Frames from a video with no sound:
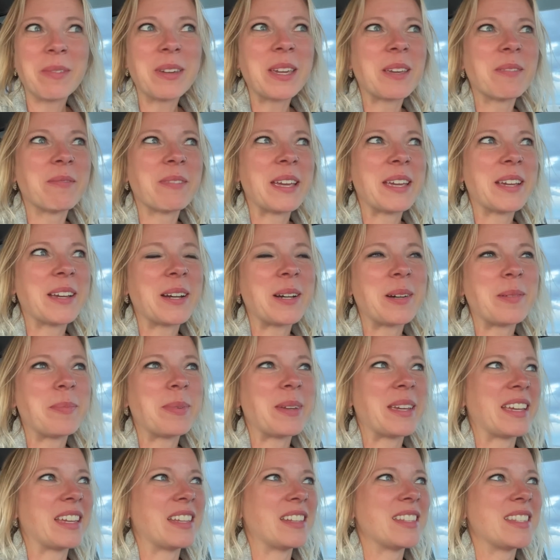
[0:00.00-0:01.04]
can wake up
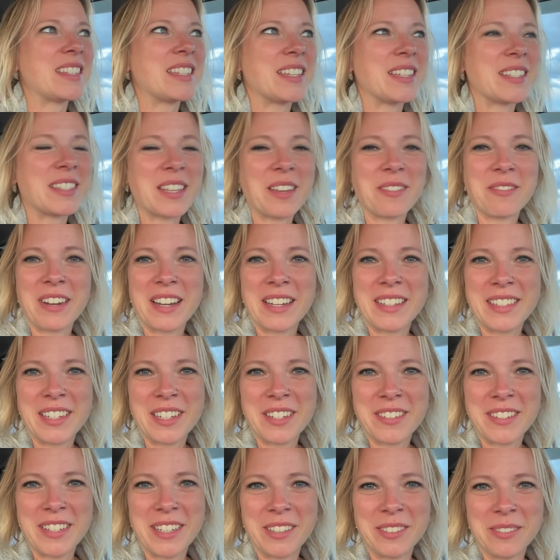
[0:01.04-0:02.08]
and see sunrise
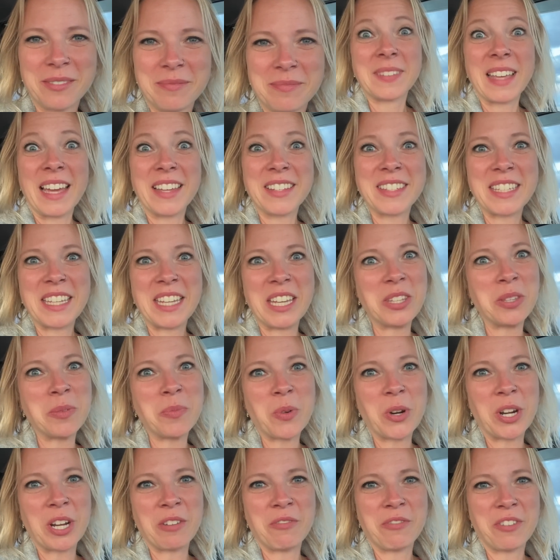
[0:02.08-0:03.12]
here too. I'll see you in the
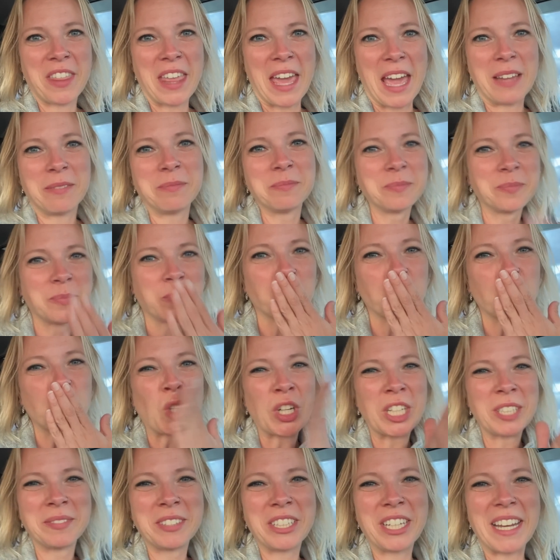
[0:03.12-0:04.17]
morning for that.
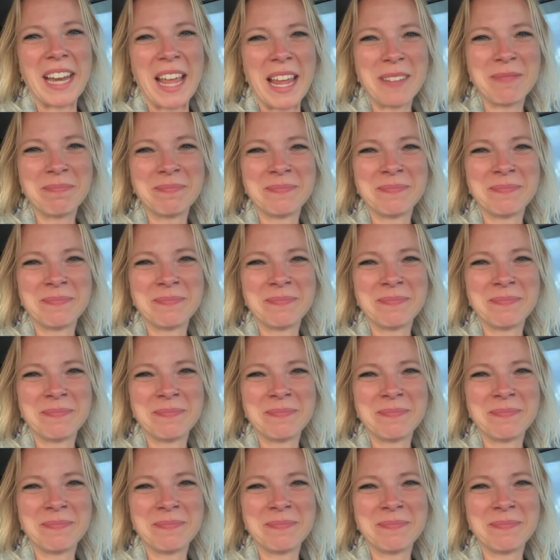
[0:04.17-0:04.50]
Good night.